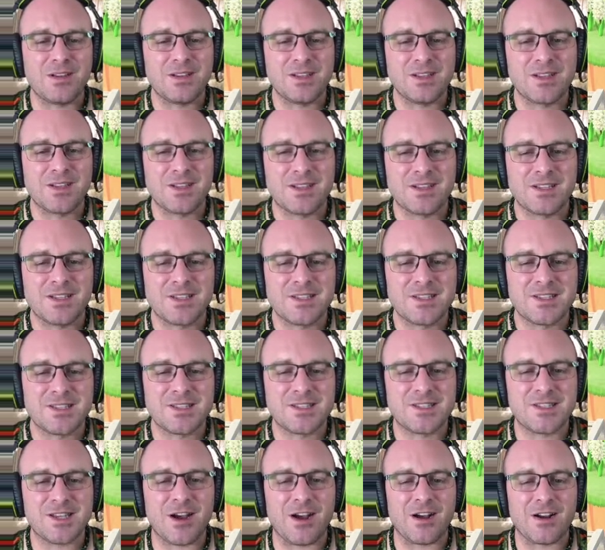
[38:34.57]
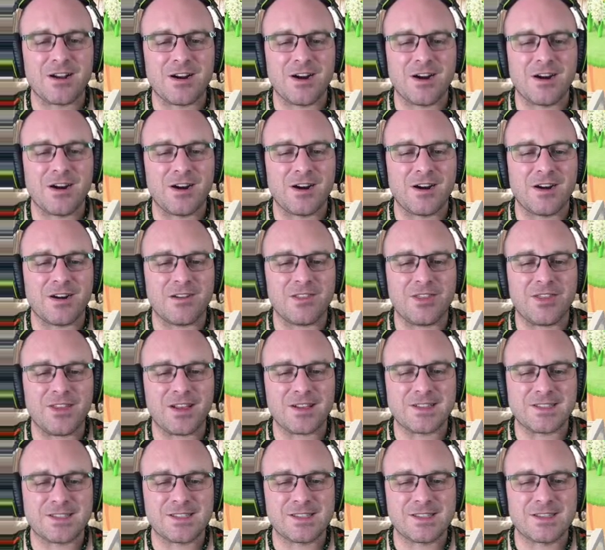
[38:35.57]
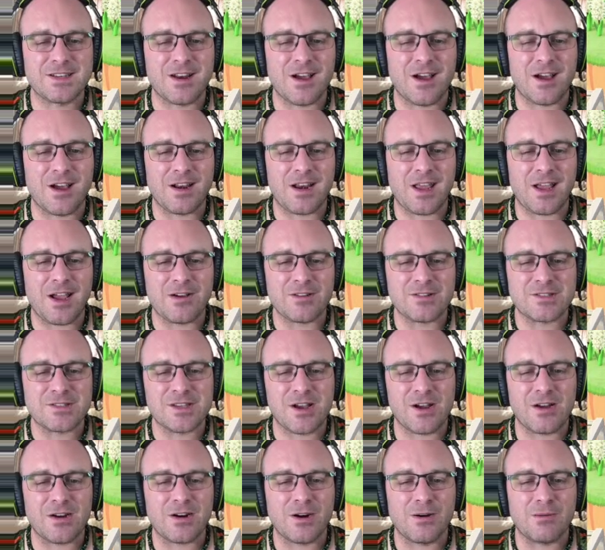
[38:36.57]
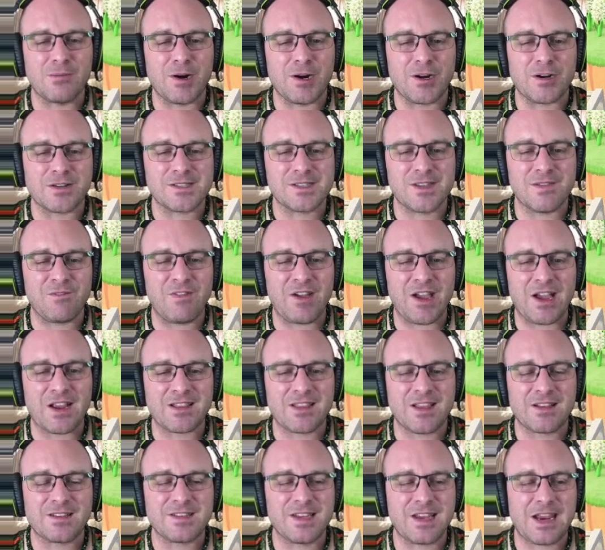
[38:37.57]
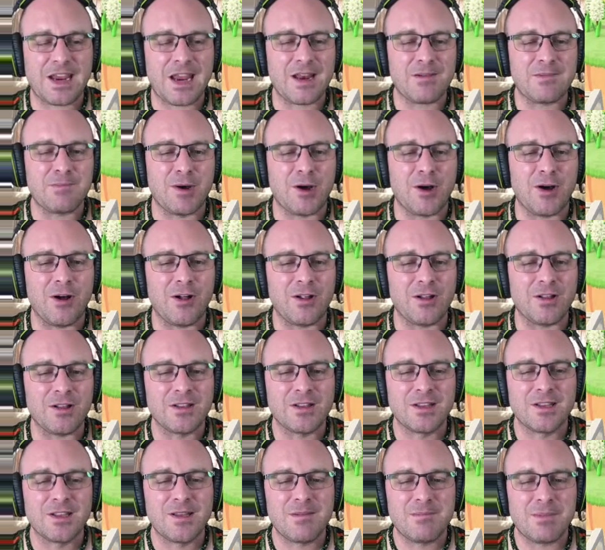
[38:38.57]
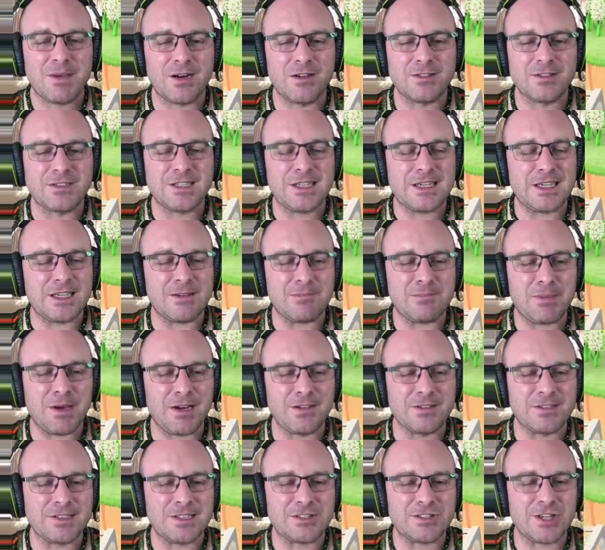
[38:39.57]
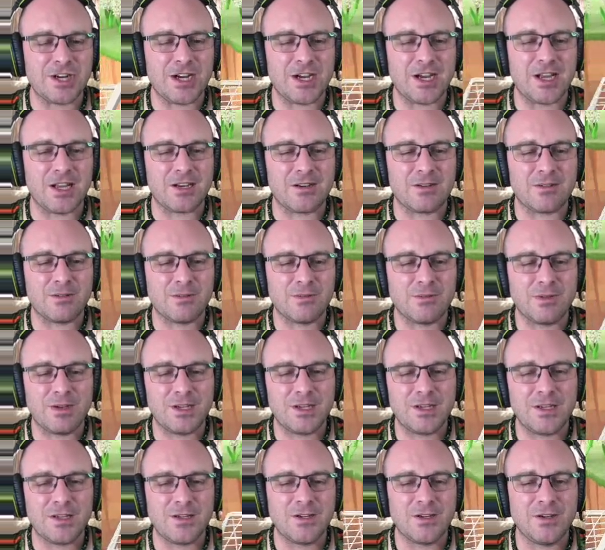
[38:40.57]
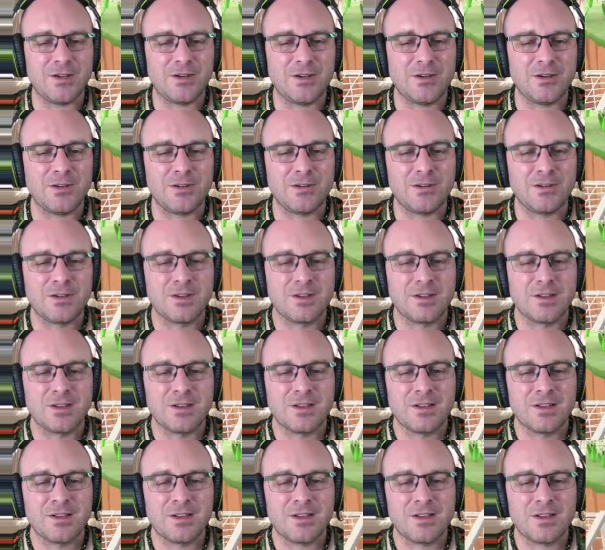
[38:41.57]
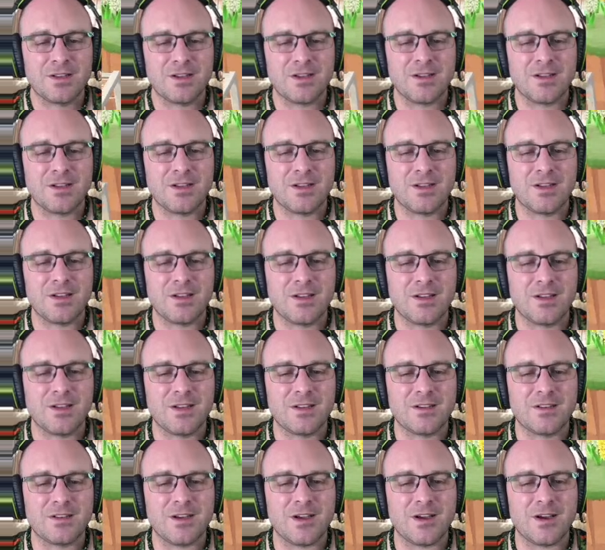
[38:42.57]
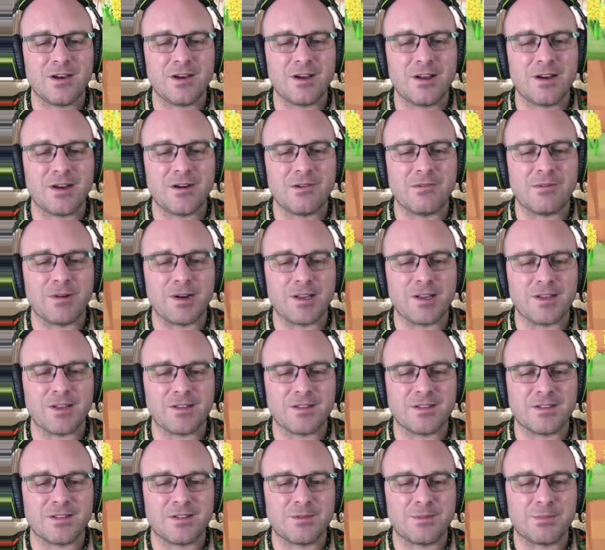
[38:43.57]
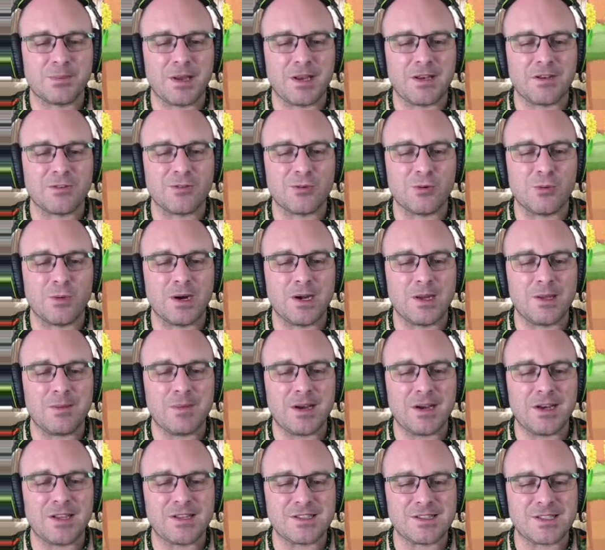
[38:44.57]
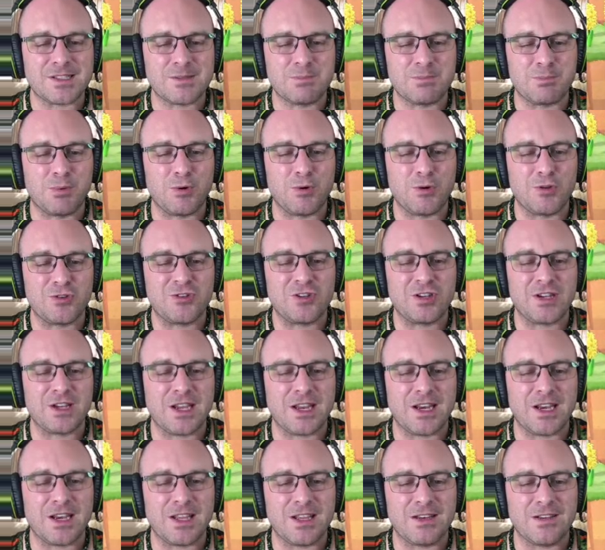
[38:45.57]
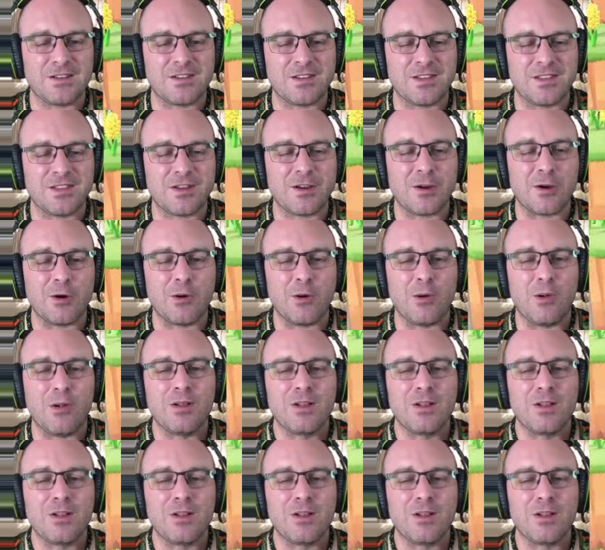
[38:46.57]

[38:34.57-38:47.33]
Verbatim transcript: Soccer! That's not how soccer works. In fact, that's a handball. Penalty! Penalty shot! Woo! Uh, no, I don't want to spend twenty minutes pushing it into the goal.